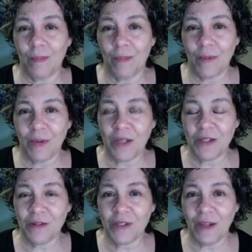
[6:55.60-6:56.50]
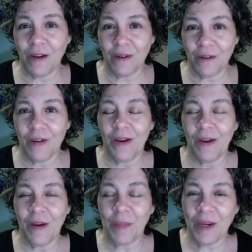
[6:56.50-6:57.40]
okay, don't tell,
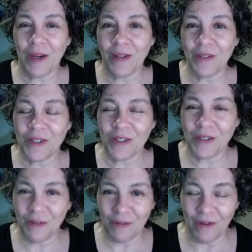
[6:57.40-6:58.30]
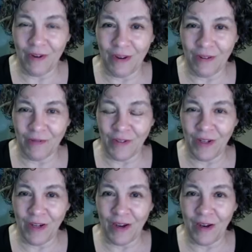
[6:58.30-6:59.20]
but I used to
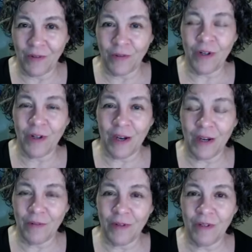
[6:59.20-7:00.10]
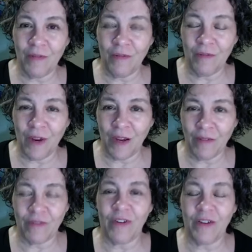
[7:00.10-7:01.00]
every hour I would write
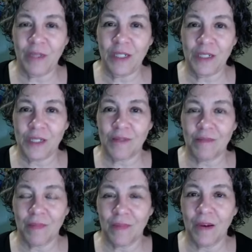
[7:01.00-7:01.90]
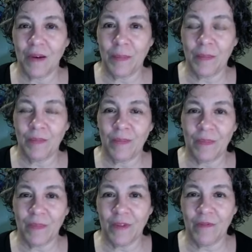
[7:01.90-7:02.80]
for five minutes um,
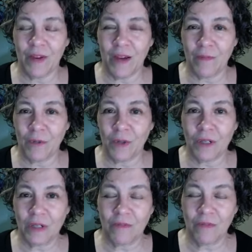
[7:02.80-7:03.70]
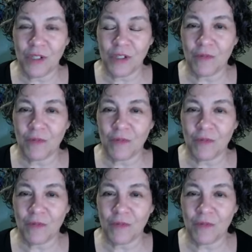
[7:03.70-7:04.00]
at work, which is